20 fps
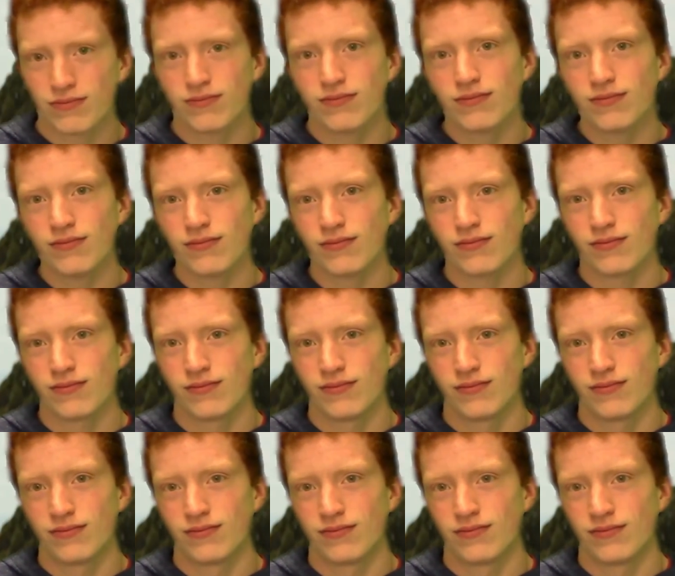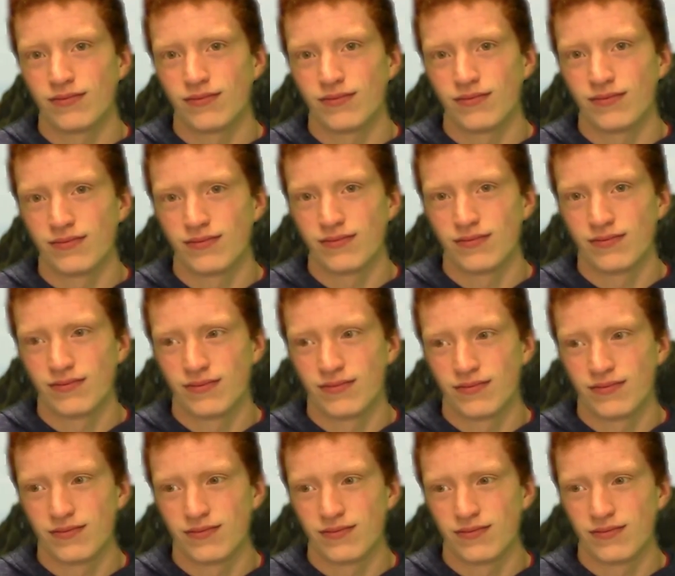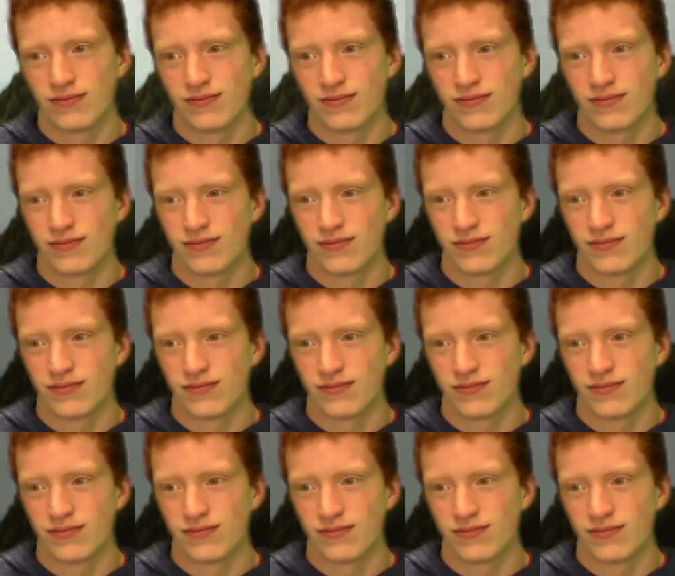[no speech]